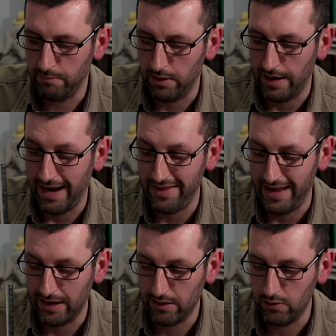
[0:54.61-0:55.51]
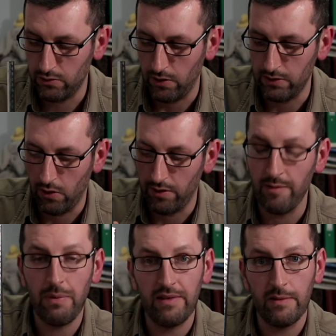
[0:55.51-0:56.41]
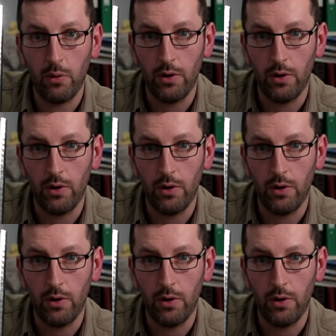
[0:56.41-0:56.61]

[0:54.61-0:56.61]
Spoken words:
but at the ankle joint or the pivot